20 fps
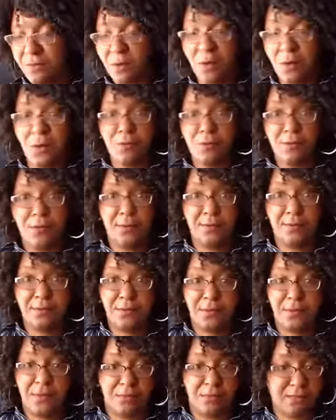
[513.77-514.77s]

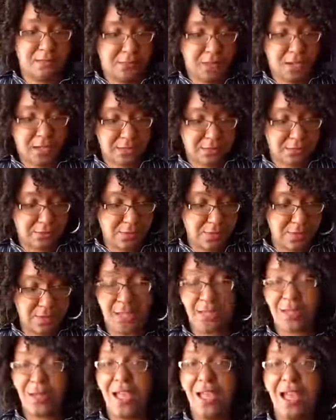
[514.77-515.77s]
Rocking and
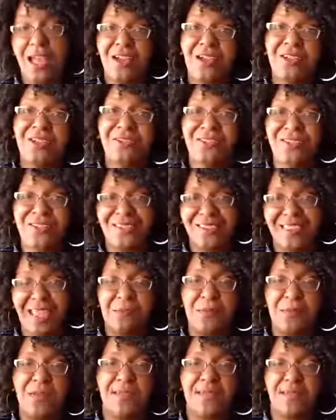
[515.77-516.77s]
rolling. Okay, first
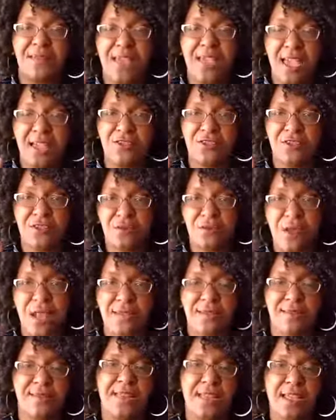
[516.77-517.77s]
step is to actually
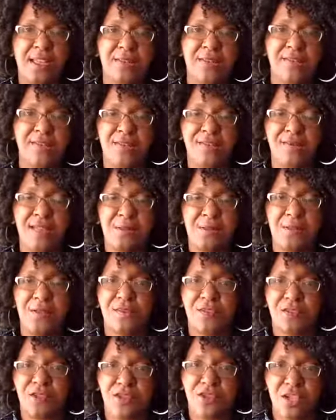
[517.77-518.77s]
write. The second step is
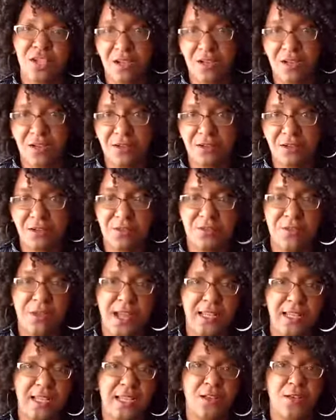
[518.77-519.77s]
to share your
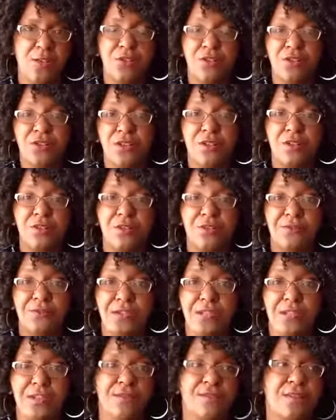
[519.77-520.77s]
writing or share your
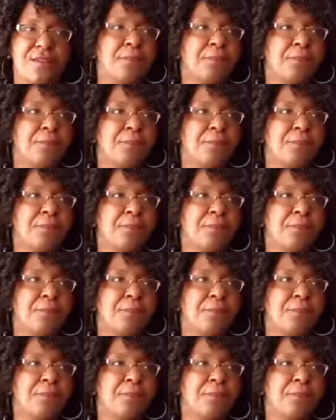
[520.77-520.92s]
videos.